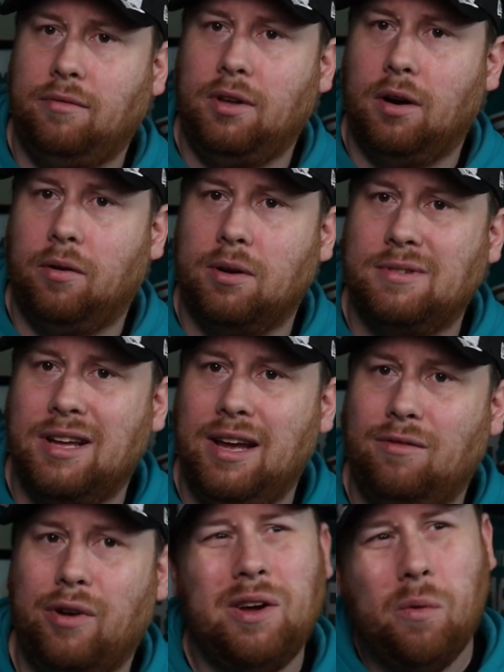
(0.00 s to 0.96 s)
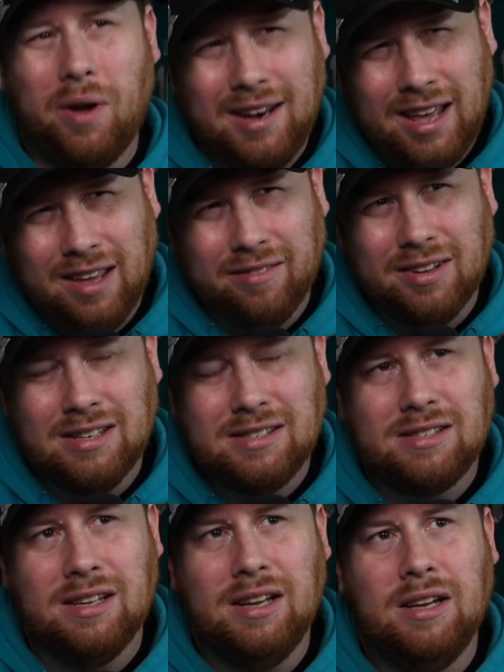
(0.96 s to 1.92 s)
You know what I'm saying? Raekwon
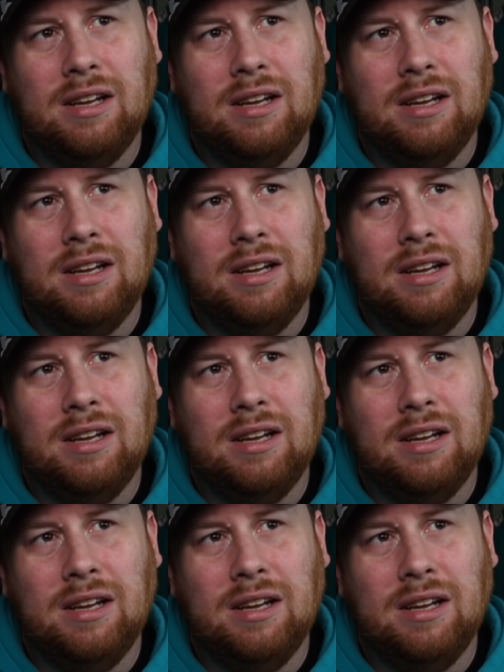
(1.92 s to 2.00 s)
Davis.